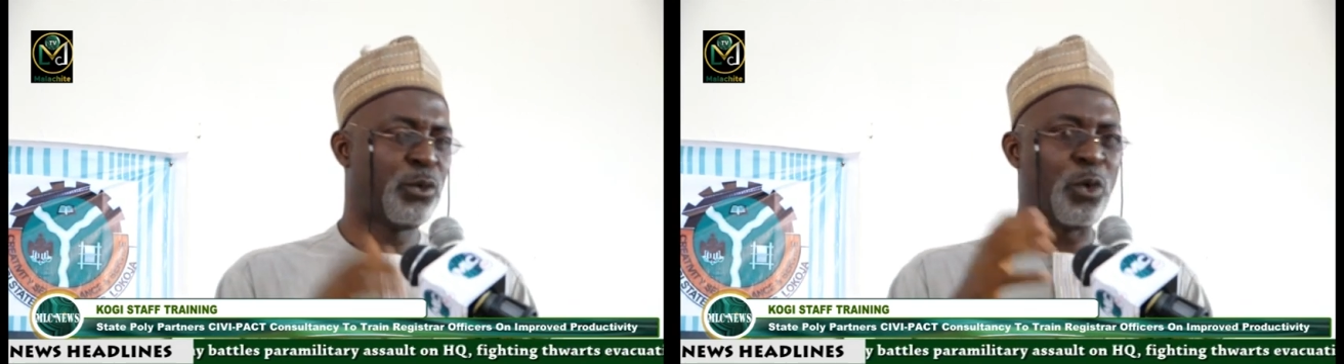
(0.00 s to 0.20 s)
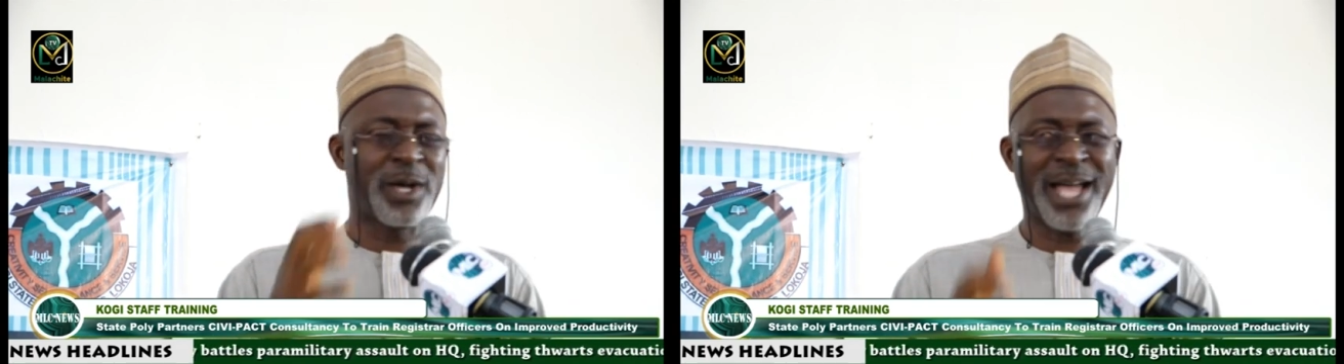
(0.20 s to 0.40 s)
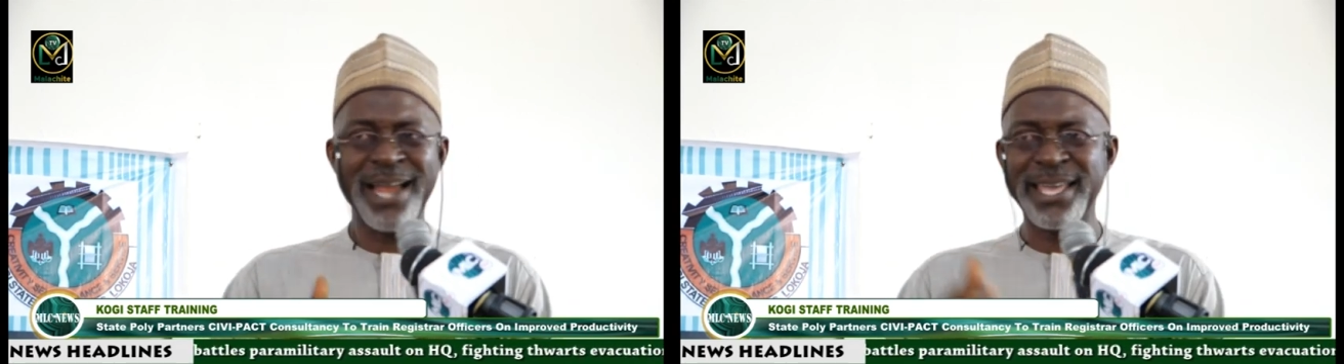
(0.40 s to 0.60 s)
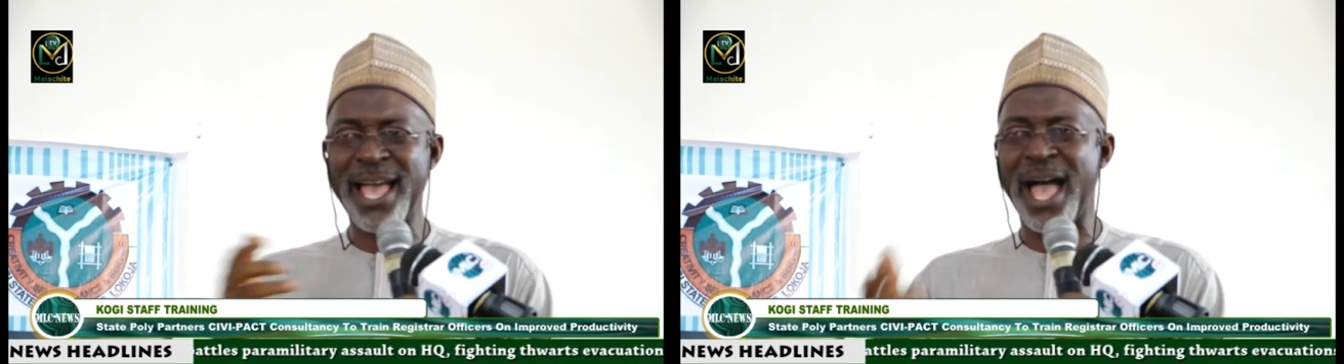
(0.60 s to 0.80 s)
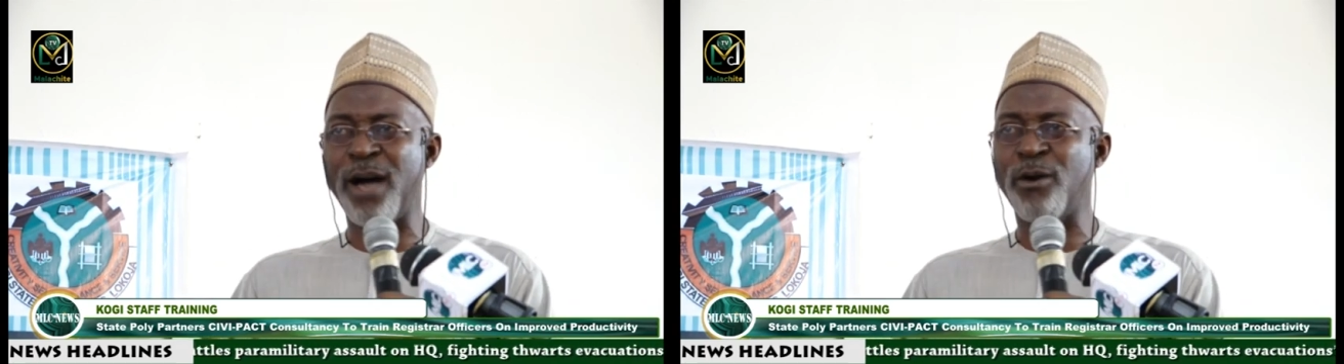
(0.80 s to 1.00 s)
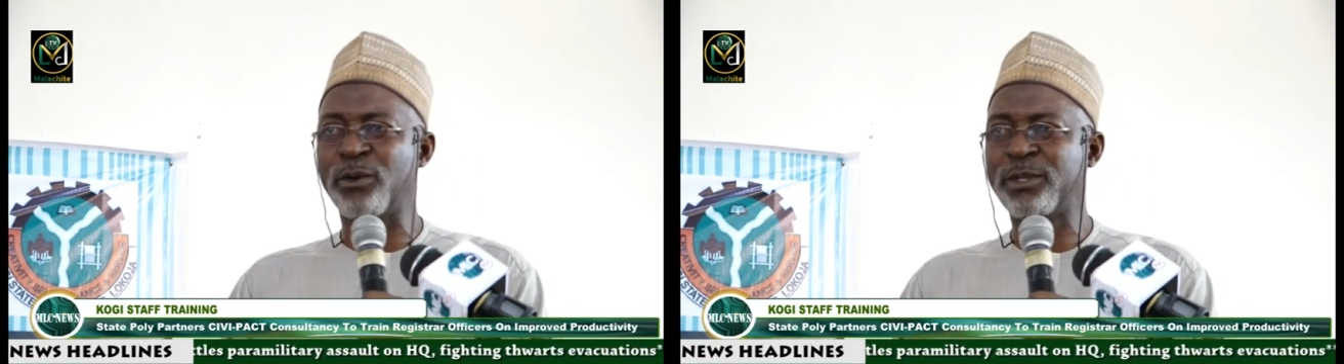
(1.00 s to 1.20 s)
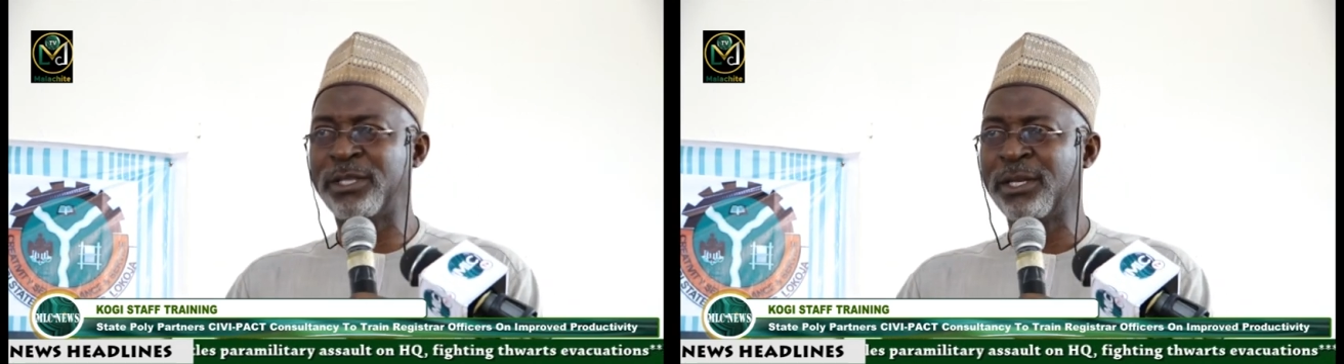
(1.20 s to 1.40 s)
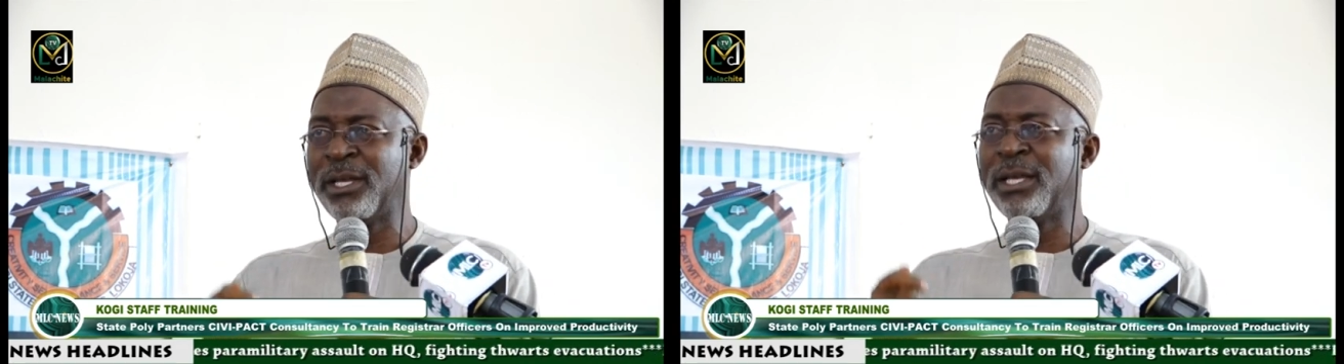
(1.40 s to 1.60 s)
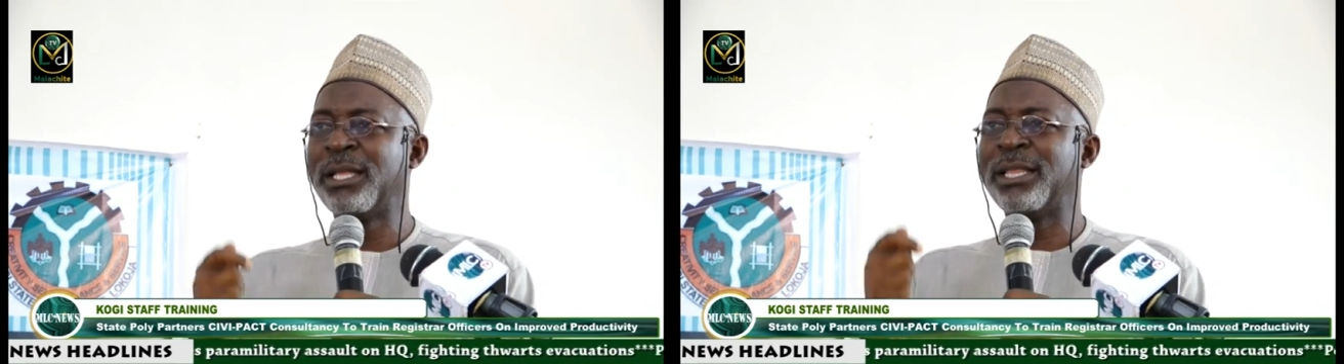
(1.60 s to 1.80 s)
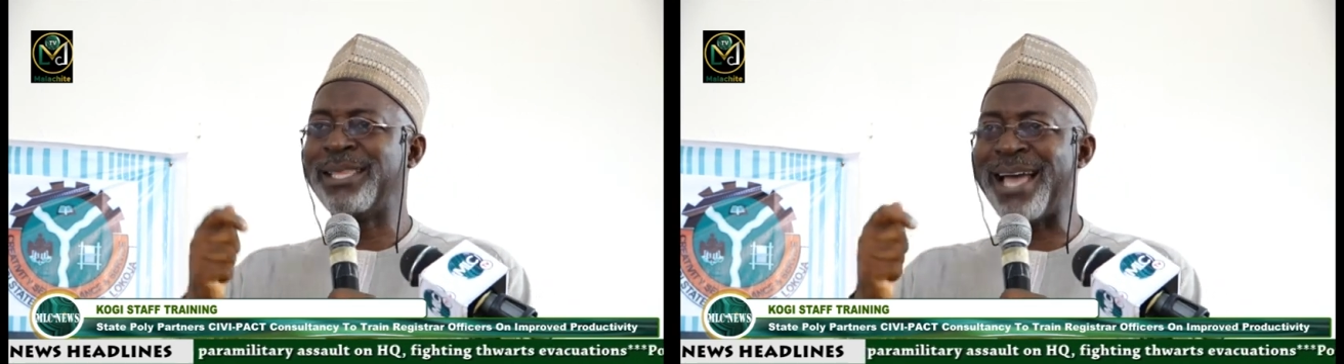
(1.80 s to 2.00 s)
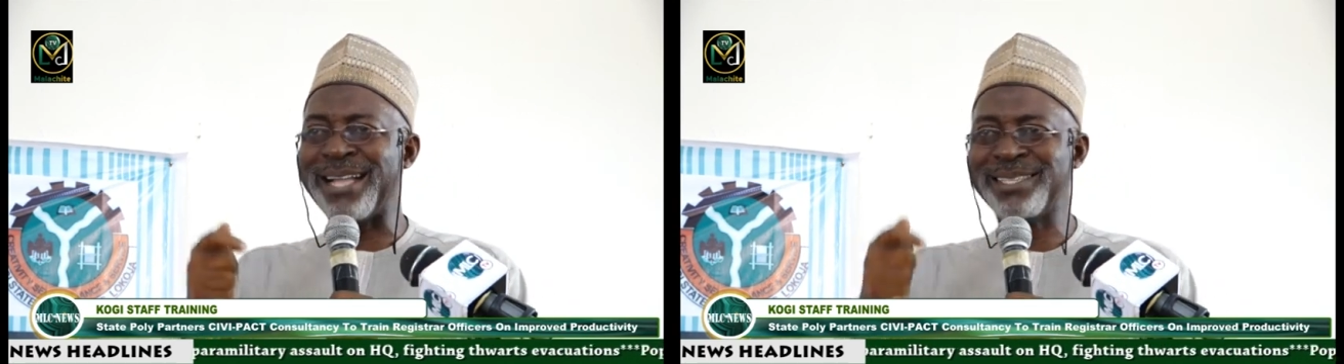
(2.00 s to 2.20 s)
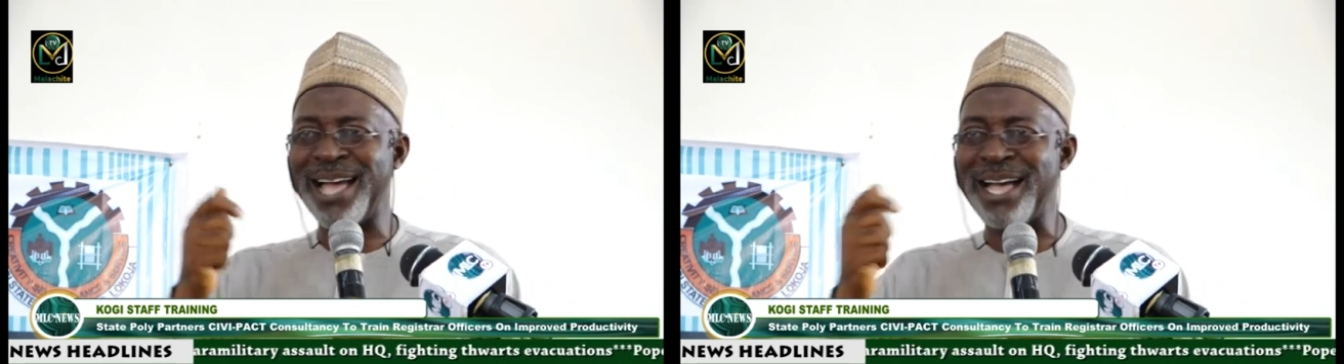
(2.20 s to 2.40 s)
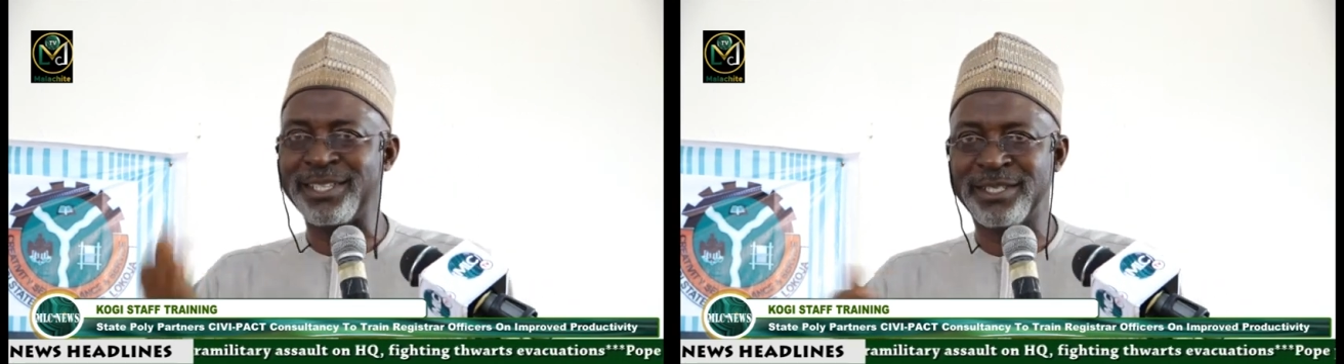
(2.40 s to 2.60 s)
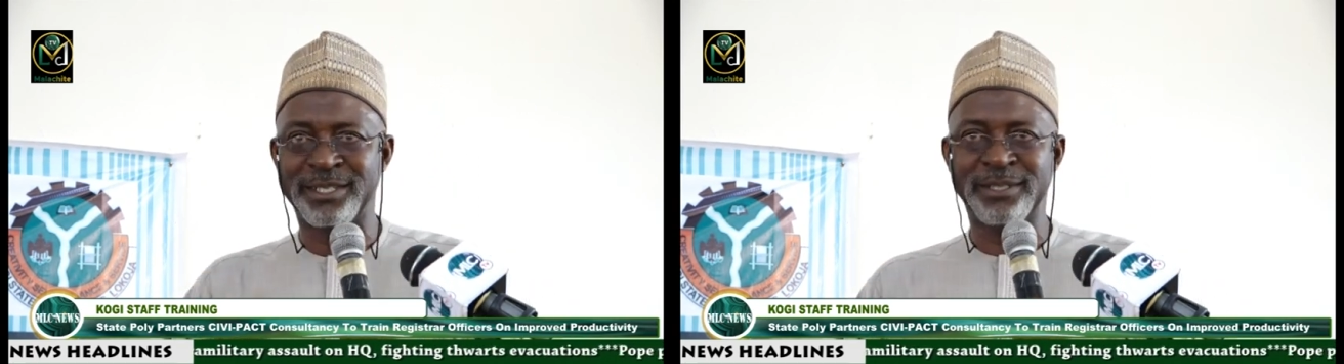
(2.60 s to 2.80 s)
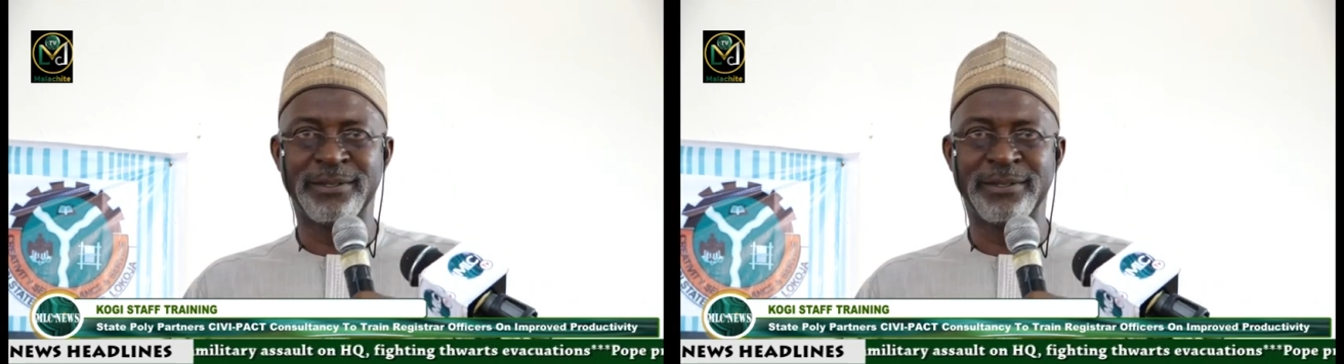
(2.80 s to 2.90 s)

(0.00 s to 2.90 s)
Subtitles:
to carry out their tasks,